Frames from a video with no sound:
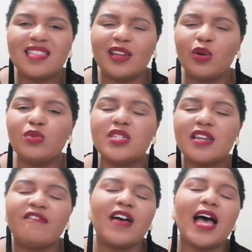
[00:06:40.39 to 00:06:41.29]
They don't
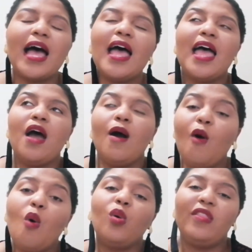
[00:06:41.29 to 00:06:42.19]
differ
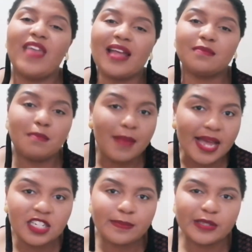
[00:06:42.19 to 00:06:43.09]
all that
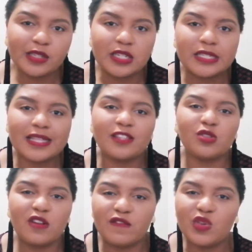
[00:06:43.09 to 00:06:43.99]
much because they
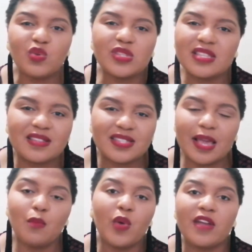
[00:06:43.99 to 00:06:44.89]
sort of used in the
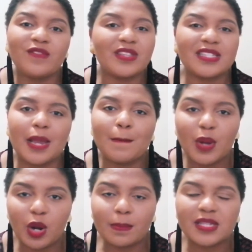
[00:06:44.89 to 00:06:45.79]
same way for the same
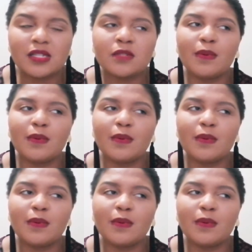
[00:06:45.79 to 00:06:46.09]
purposes.